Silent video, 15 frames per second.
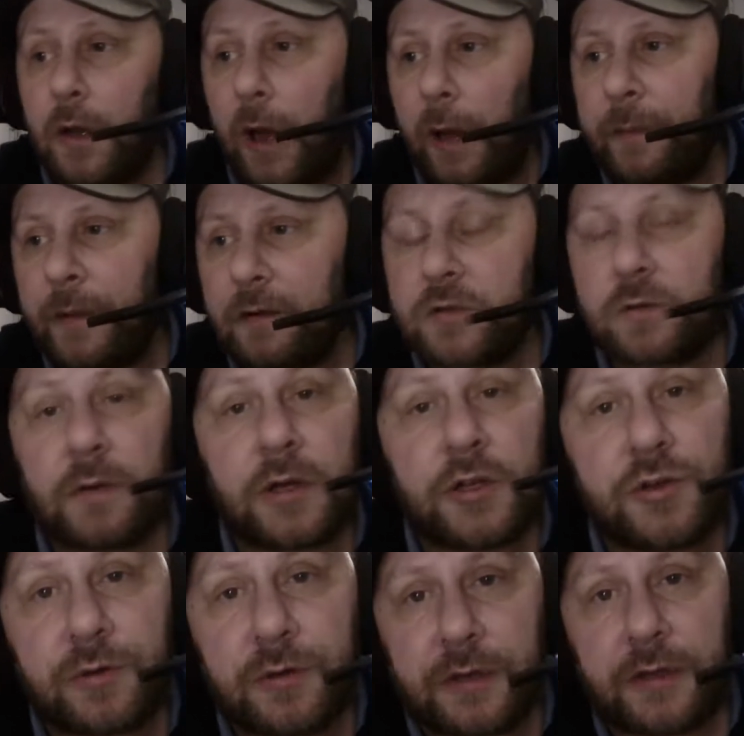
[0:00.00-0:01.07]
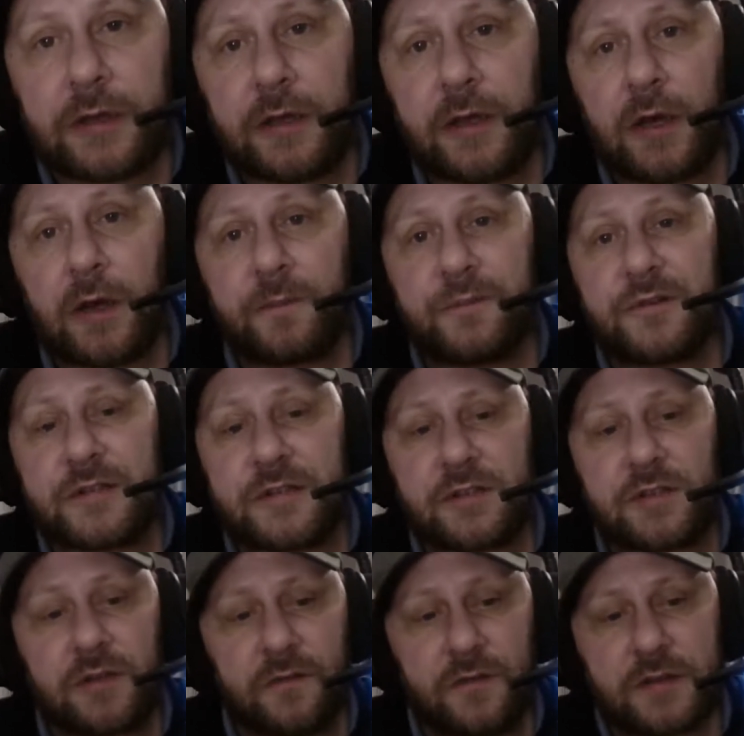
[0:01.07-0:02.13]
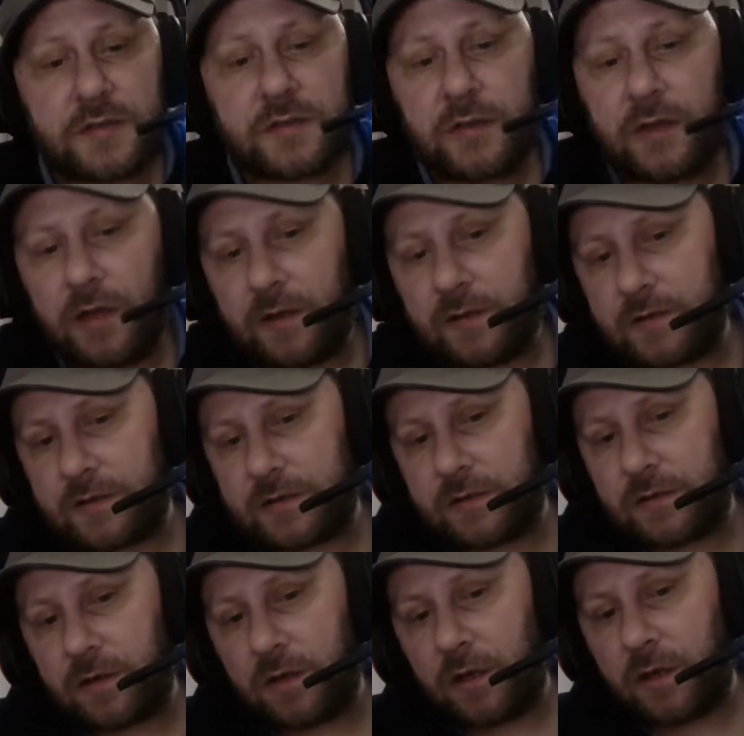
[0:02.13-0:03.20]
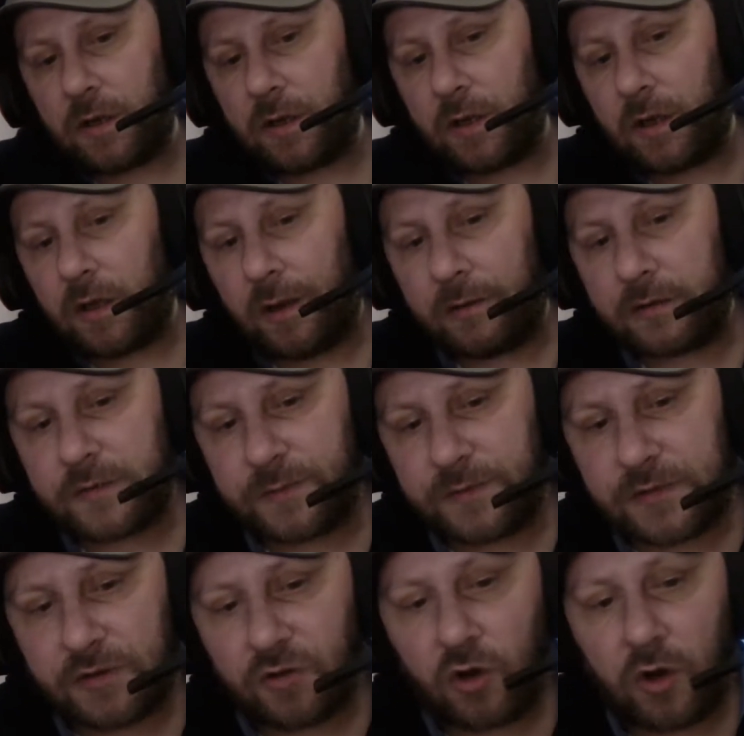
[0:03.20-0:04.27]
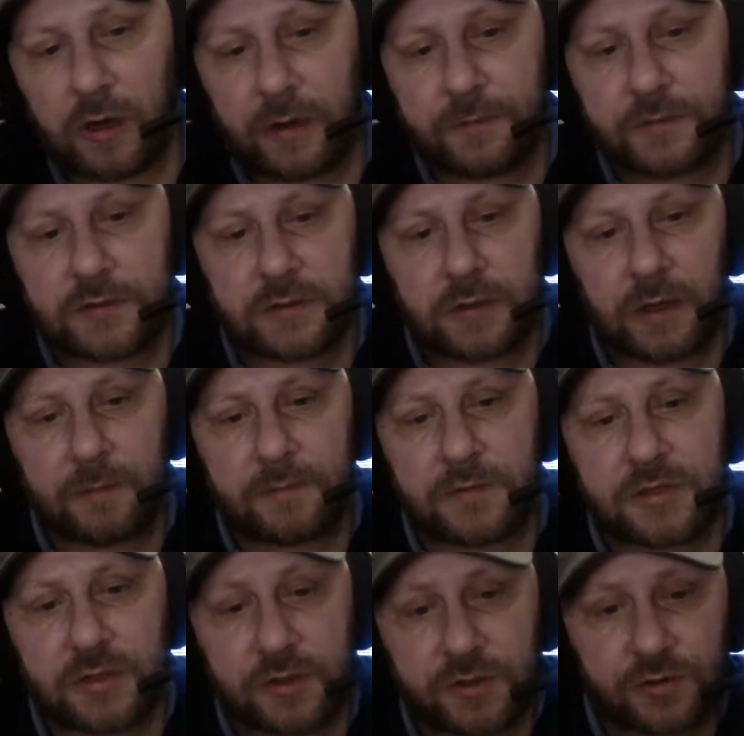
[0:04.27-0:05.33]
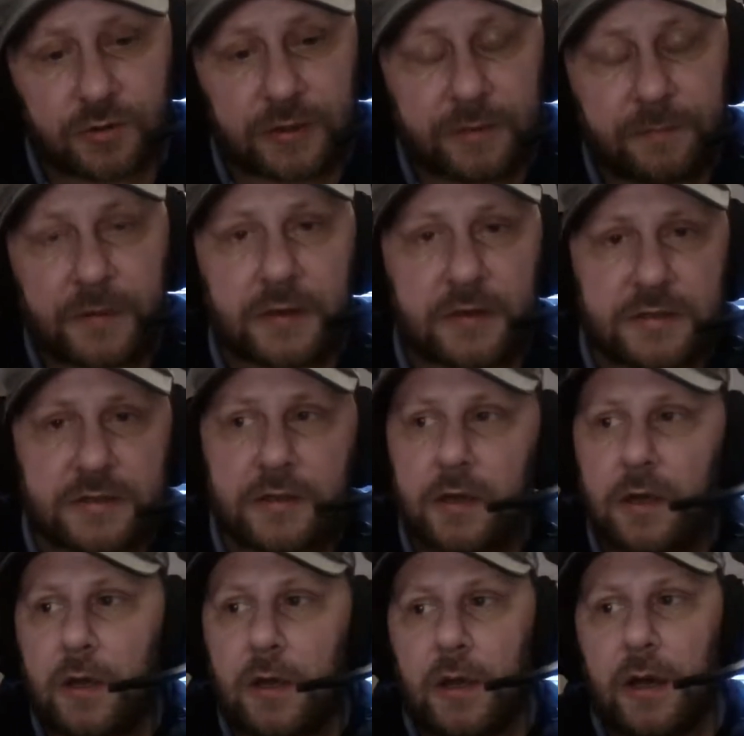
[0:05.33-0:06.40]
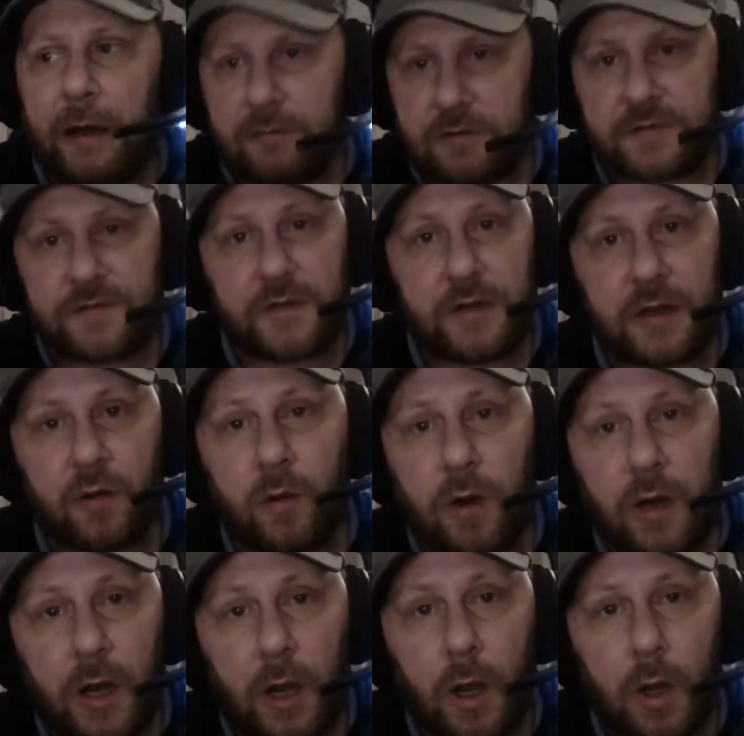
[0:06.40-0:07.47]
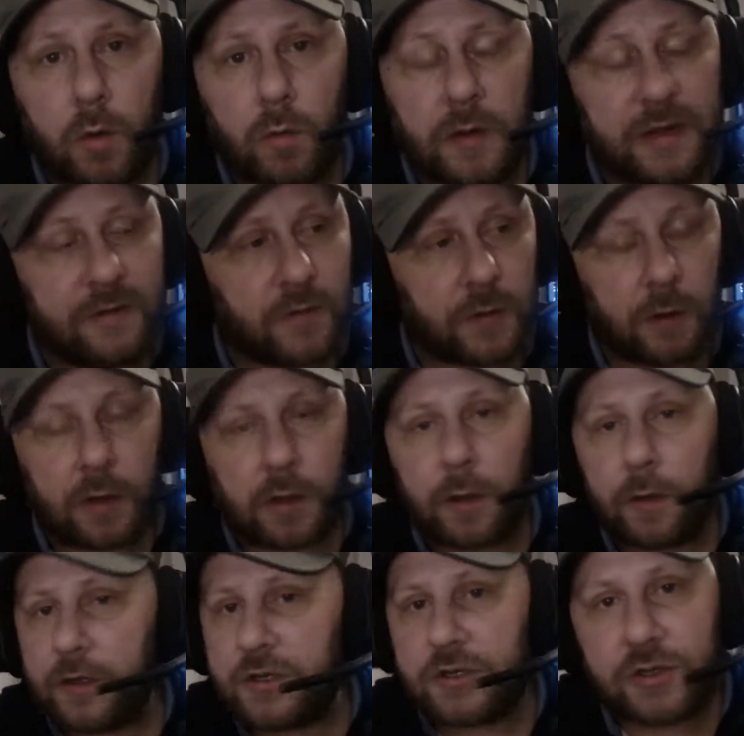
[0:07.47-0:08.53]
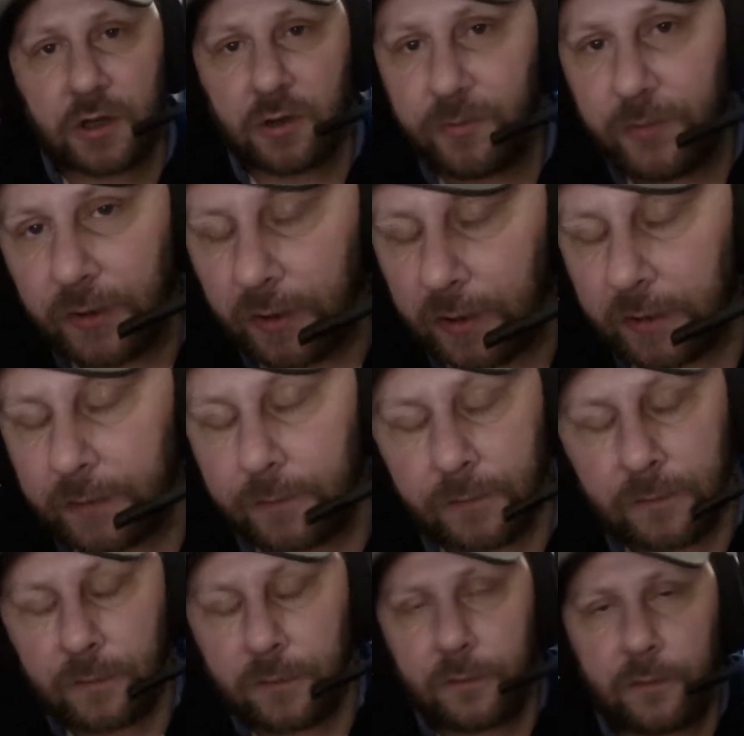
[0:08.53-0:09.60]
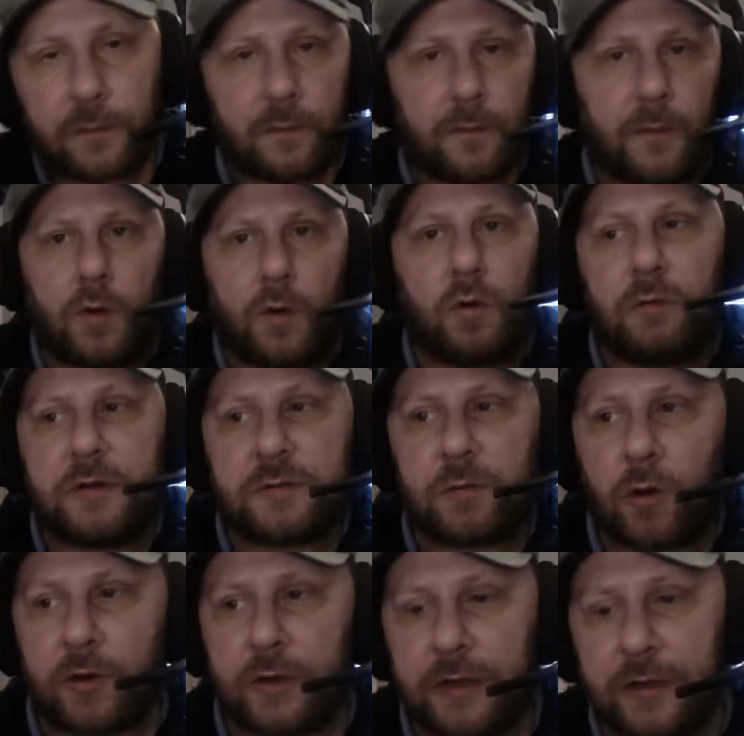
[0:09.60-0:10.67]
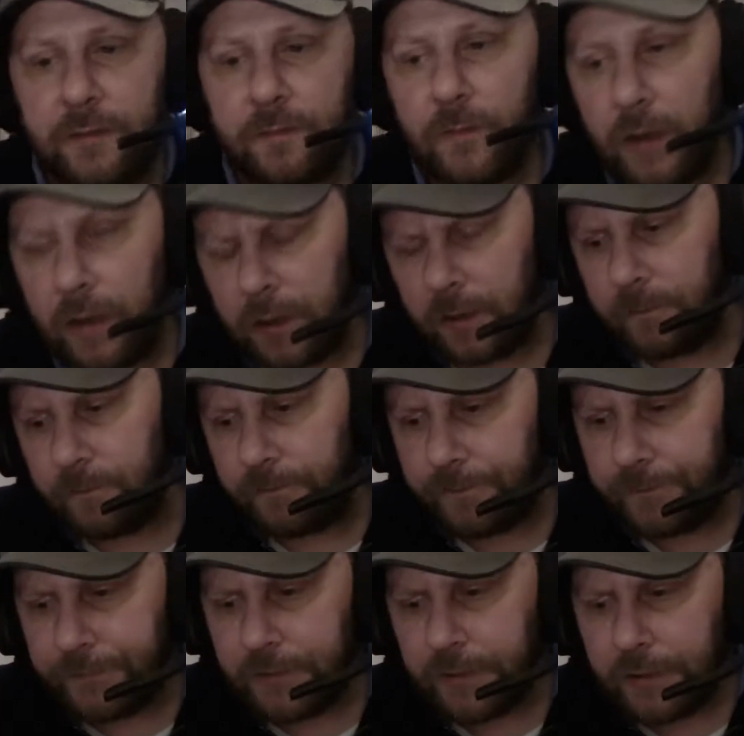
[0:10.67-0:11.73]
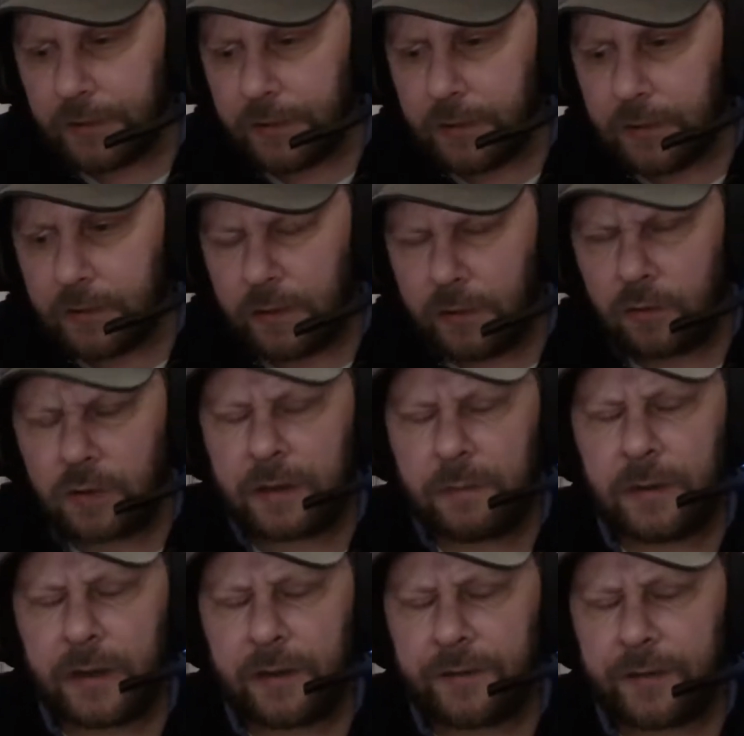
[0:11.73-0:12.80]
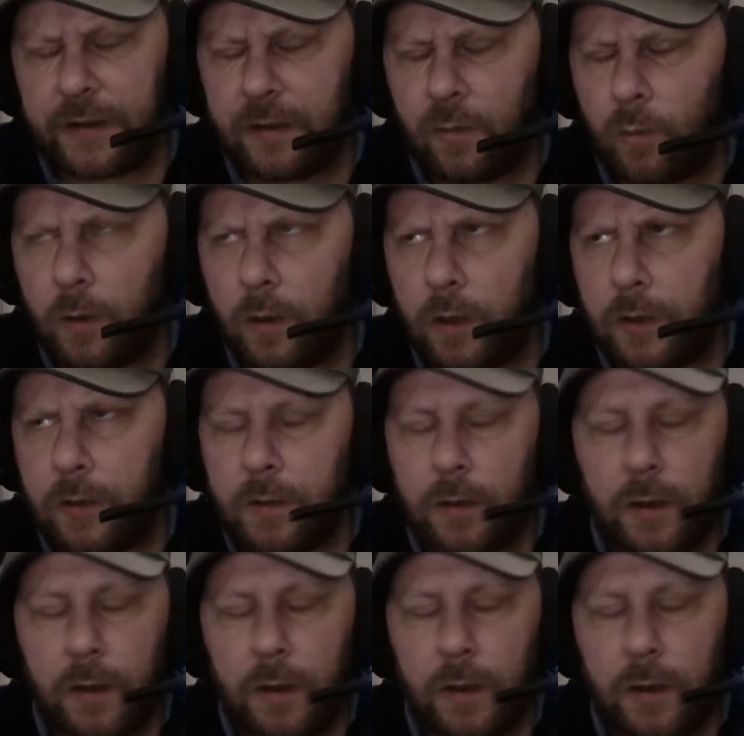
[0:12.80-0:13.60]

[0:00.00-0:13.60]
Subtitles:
and that was when I joined the prison service, and I was prescribed sertraline because I was feeling quite low, even though I got this job that I'd always wanted. But looking back, thinking why?